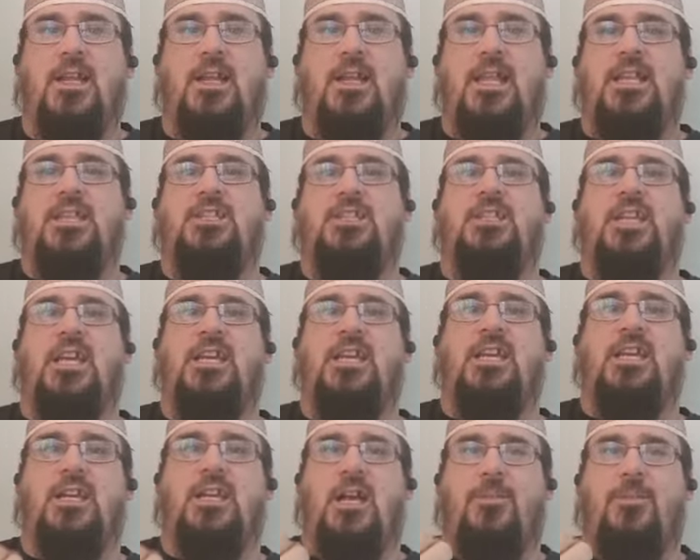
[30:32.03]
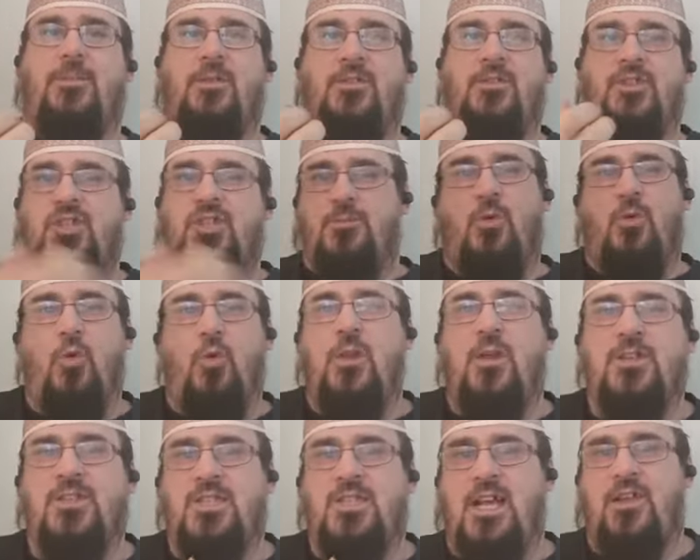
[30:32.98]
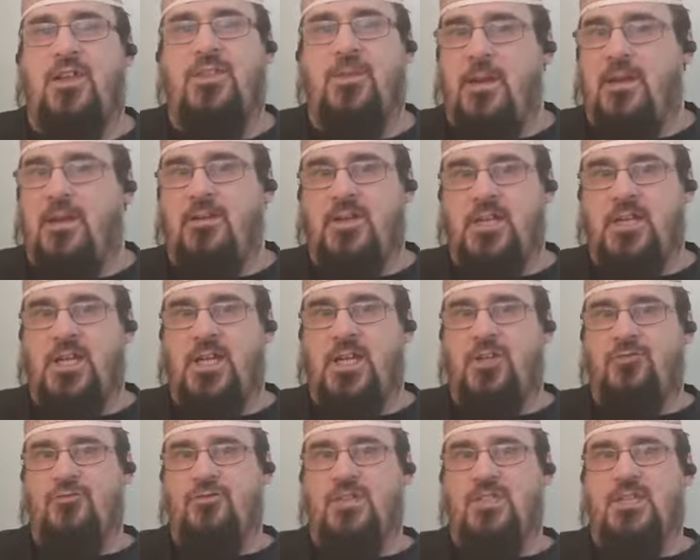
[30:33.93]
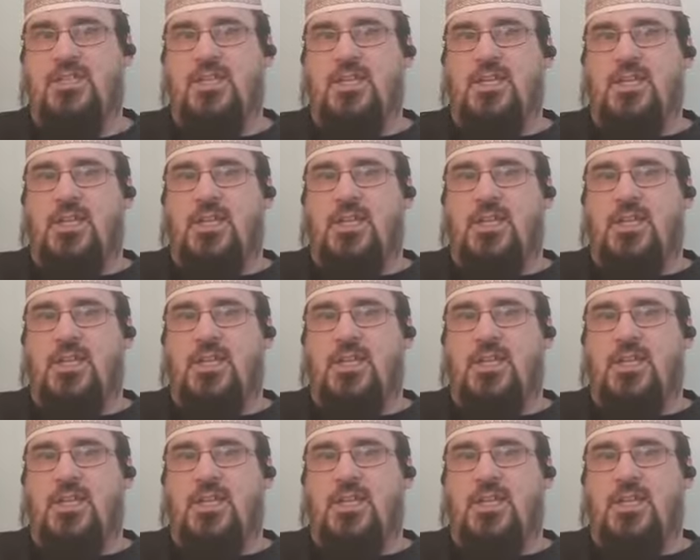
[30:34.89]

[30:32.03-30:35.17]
Let's take a couple of the smaller South American countries,